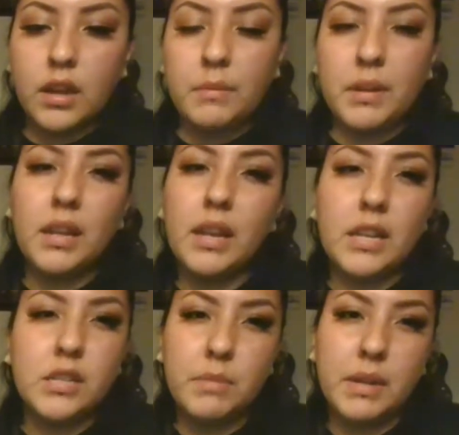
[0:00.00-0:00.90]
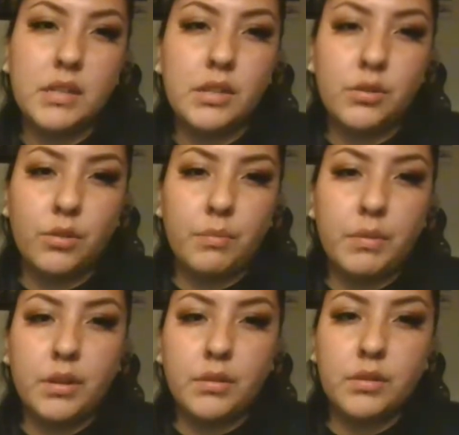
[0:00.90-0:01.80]
I'm getting Cancer, Pisces,
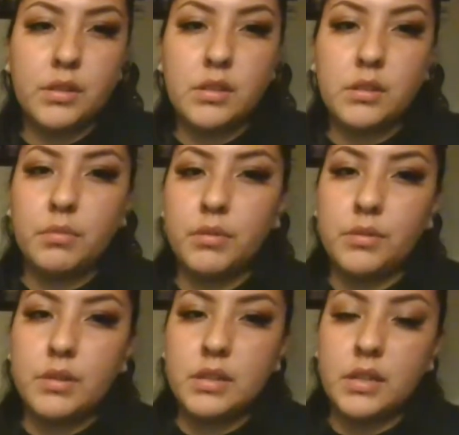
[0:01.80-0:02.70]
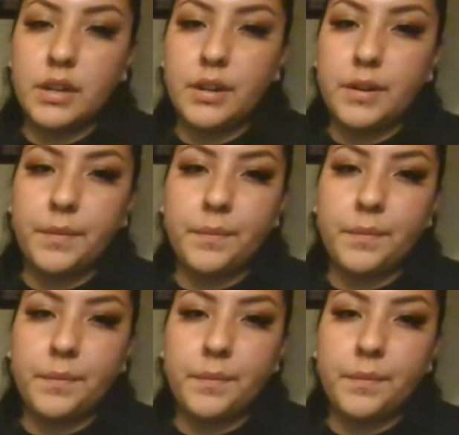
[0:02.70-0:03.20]
Scorpio since the blue is here.